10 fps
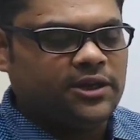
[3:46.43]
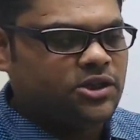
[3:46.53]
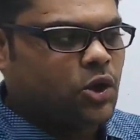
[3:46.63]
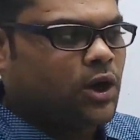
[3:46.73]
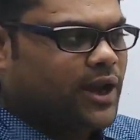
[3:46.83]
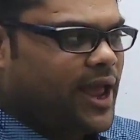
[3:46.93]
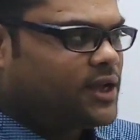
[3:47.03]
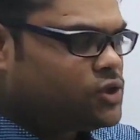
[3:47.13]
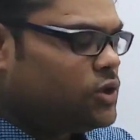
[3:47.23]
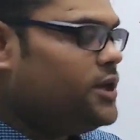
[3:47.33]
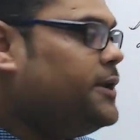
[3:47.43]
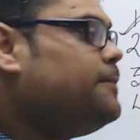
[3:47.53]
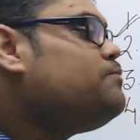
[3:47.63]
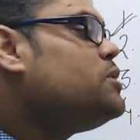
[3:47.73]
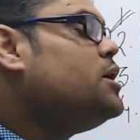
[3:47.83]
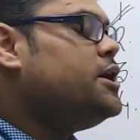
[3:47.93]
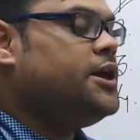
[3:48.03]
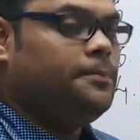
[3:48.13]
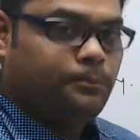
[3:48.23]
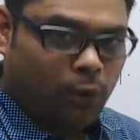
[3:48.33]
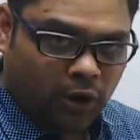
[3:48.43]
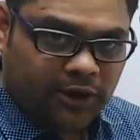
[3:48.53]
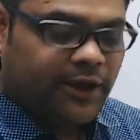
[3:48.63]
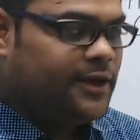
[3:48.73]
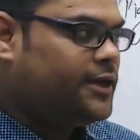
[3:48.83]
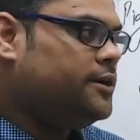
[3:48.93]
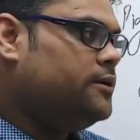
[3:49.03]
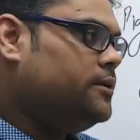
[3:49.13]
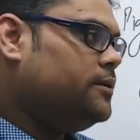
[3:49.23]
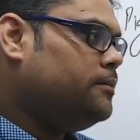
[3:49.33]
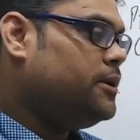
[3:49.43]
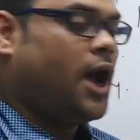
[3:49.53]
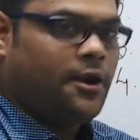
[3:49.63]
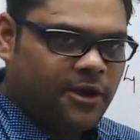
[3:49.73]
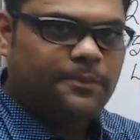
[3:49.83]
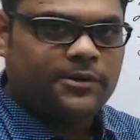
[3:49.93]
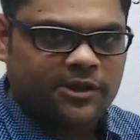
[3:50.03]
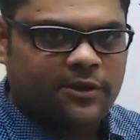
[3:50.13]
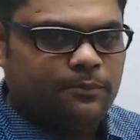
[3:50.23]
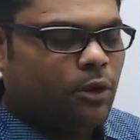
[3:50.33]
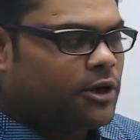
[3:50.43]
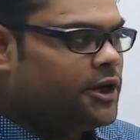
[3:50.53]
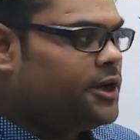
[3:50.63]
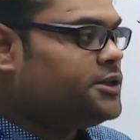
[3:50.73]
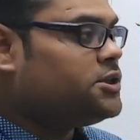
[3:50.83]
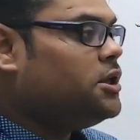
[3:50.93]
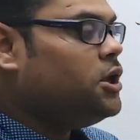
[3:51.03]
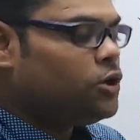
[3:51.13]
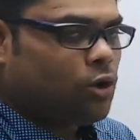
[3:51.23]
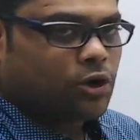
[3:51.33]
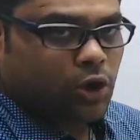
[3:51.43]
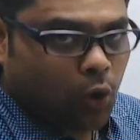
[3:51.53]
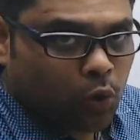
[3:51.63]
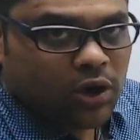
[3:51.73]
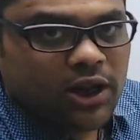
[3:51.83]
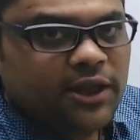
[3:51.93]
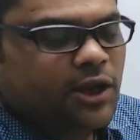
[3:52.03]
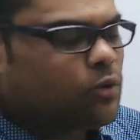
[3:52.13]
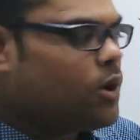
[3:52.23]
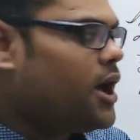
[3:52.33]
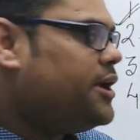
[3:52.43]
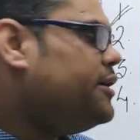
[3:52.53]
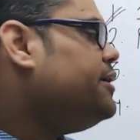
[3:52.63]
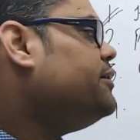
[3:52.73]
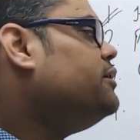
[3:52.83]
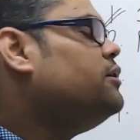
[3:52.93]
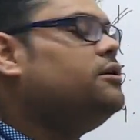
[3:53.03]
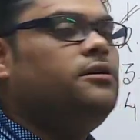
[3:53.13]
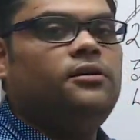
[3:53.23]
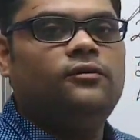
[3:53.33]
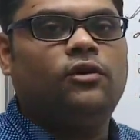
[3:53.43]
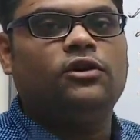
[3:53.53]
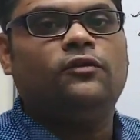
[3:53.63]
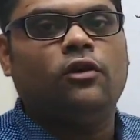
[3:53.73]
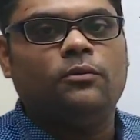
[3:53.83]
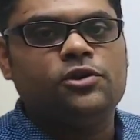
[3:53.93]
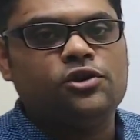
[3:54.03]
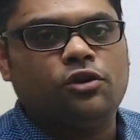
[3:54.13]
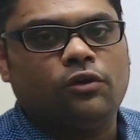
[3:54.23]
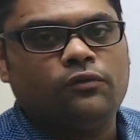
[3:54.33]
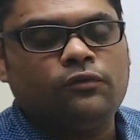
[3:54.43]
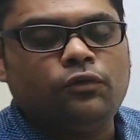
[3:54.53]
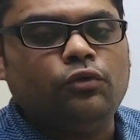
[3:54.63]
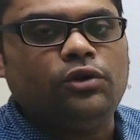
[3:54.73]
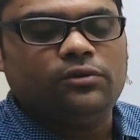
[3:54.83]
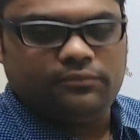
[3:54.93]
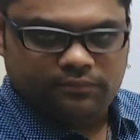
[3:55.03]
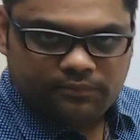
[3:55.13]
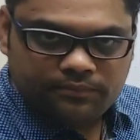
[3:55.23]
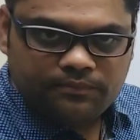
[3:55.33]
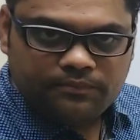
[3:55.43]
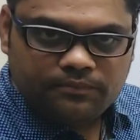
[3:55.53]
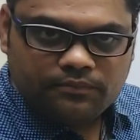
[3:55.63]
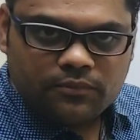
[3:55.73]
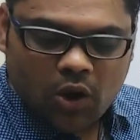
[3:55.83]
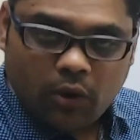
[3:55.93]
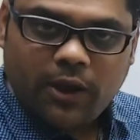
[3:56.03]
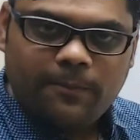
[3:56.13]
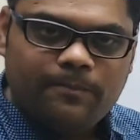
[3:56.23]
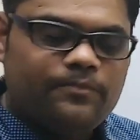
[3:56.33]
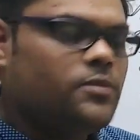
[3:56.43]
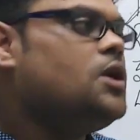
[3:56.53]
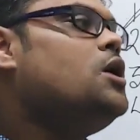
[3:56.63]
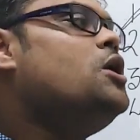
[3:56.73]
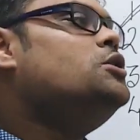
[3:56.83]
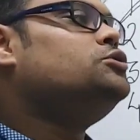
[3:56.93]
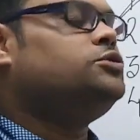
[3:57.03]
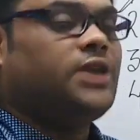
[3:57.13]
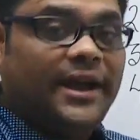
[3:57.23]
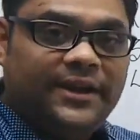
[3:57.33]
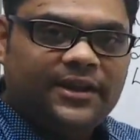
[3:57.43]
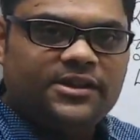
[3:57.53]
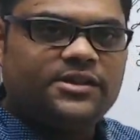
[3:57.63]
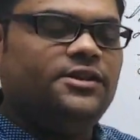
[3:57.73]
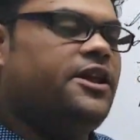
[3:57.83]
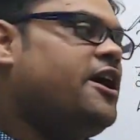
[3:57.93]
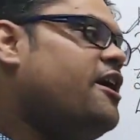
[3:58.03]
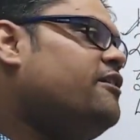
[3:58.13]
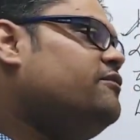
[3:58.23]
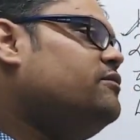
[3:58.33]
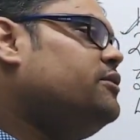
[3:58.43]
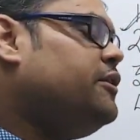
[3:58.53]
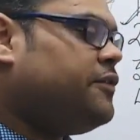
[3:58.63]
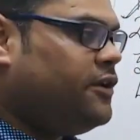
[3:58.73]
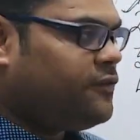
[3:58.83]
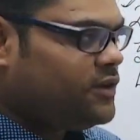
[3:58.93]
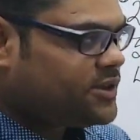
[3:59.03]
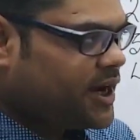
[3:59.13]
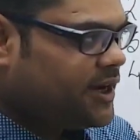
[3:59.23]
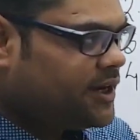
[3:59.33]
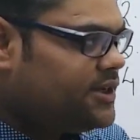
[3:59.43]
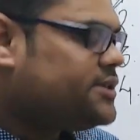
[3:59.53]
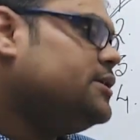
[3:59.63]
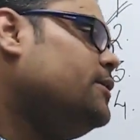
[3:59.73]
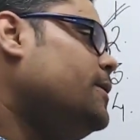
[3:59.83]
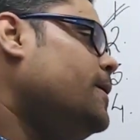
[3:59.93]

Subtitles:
It is not actually important, 100% important. It is not only required for the formation of food. Okay, so scientists, they have different scientists.